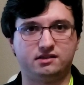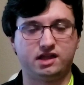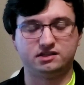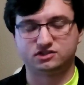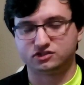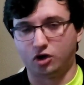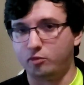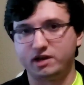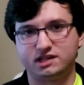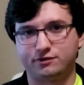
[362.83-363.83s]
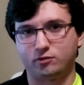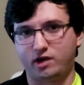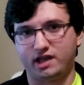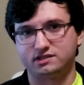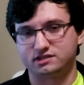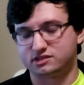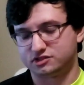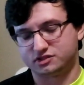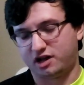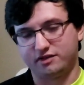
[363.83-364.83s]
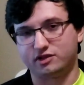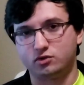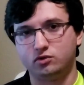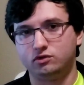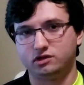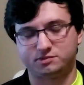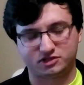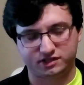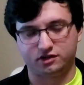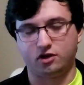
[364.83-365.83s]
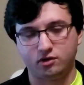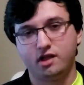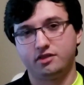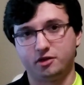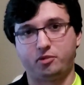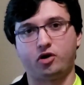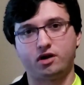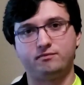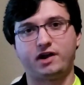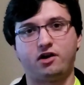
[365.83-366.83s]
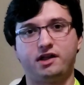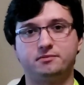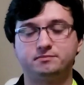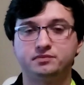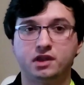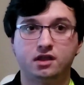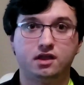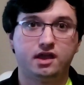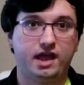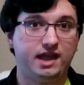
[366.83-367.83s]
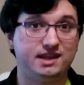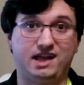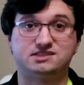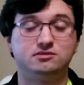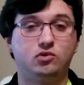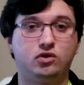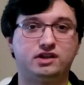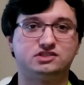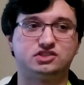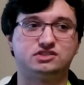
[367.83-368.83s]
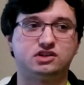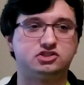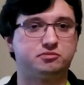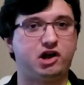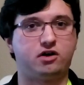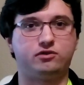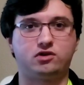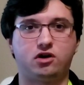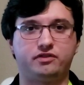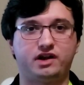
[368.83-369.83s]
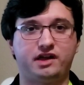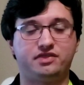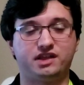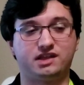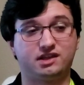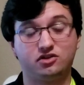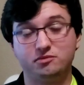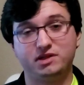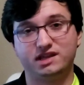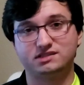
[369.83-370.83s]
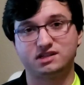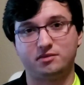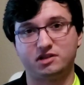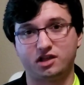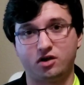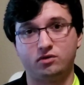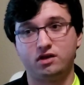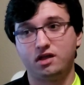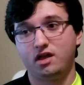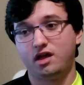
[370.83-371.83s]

it in so many different ways. It's just not even cool, especially, you know, the bird up variant. And yeah, Simorgh is just such a powerful card that I think it could be his time to go.